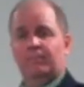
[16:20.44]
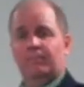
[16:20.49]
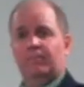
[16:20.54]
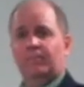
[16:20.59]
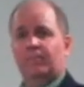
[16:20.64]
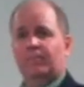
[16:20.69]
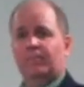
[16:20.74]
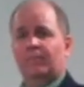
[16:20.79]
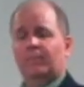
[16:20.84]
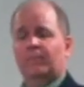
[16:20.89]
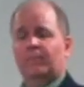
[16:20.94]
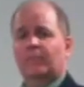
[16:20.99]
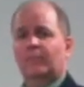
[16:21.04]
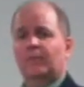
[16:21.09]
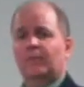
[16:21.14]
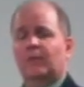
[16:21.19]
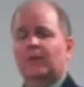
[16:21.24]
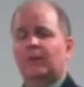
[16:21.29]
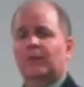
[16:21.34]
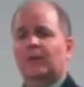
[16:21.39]

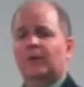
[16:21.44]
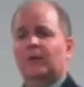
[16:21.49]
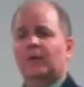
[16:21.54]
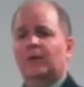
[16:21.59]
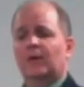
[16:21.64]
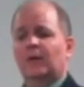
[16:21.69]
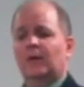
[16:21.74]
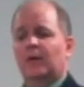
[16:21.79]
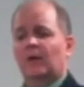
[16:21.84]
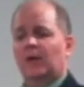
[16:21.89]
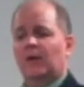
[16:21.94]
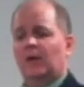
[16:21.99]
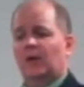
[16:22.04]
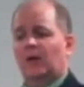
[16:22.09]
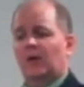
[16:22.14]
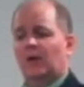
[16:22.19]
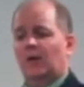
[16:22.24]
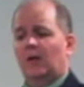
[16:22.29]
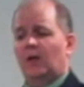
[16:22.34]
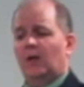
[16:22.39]

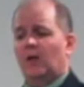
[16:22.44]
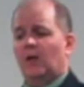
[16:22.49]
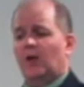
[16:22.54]
Nobody speaks.